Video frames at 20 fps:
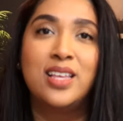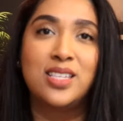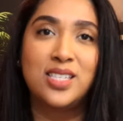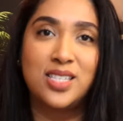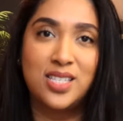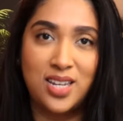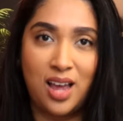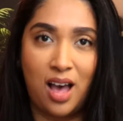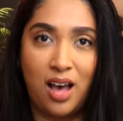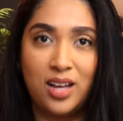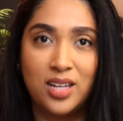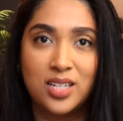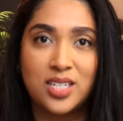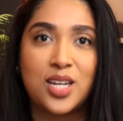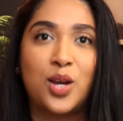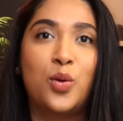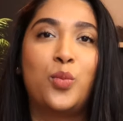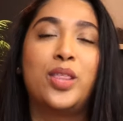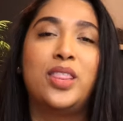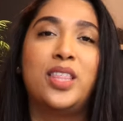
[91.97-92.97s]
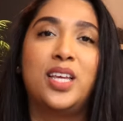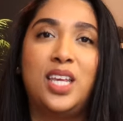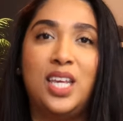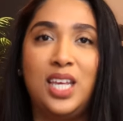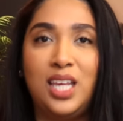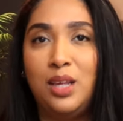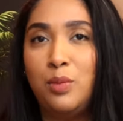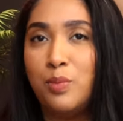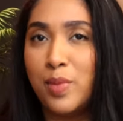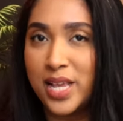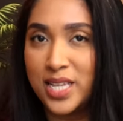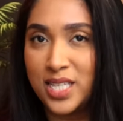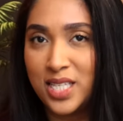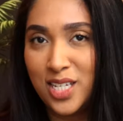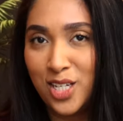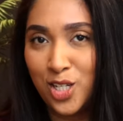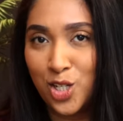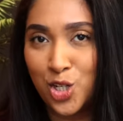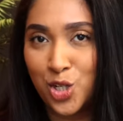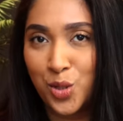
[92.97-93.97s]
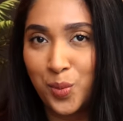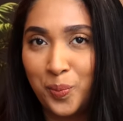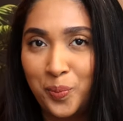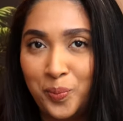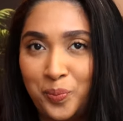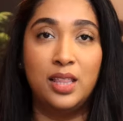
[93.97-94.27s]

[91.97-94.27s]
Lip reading: start with the key message.